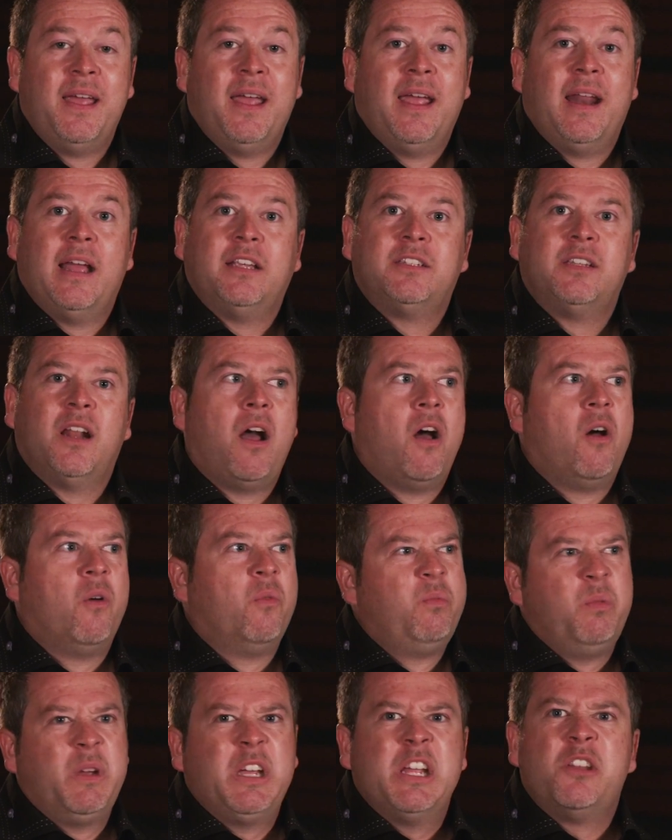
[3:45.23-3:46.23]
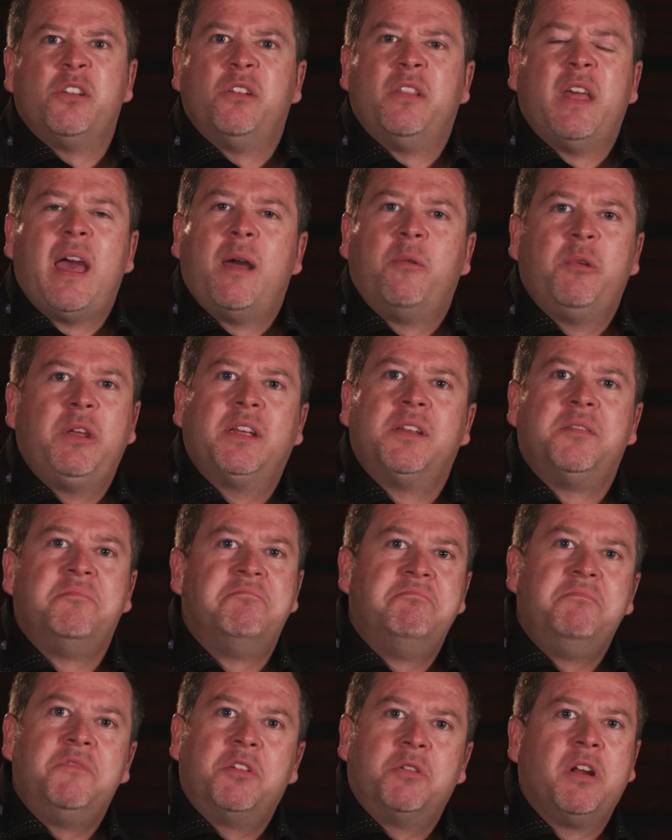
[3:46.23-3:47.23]
And I said, "Oh, we can do that. We can
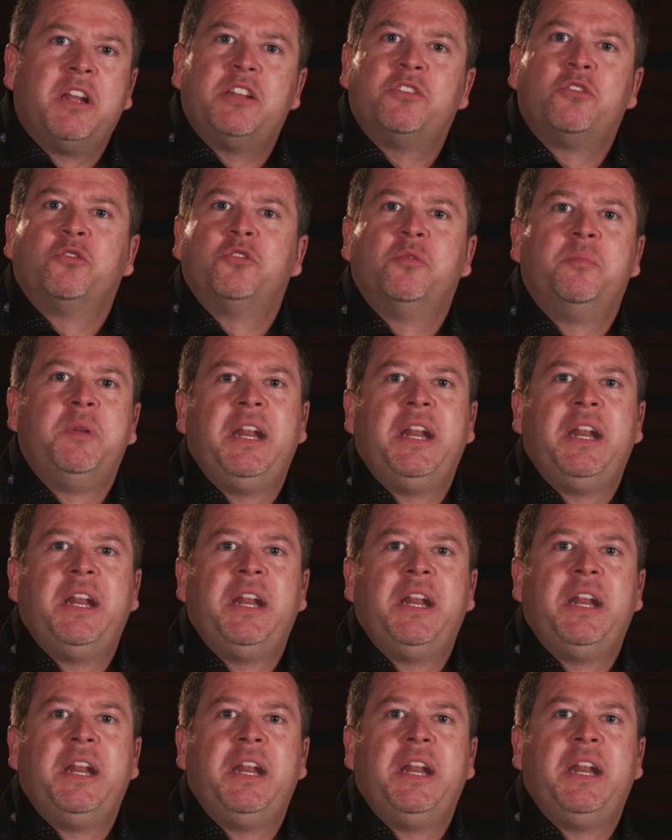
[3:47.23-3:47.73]
create social